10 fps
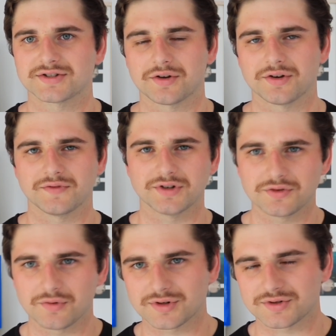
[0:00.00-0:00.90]
So if you
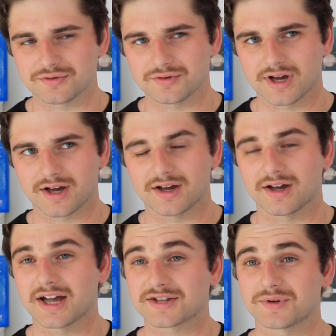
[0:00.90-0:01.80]
do want to
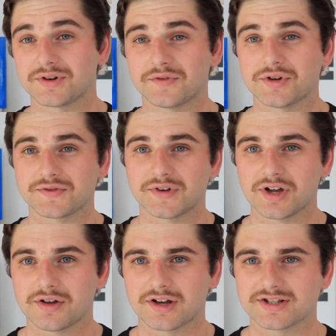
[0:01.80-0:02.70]
ask one in a future
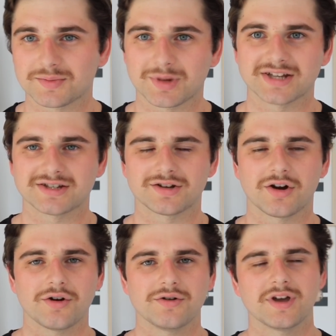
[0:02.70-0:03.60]
video, that is the place to
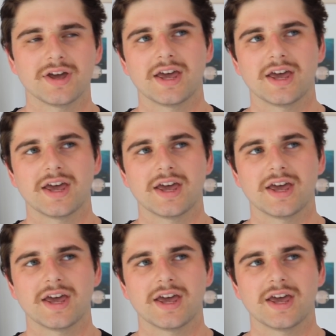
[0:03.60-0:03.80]
go.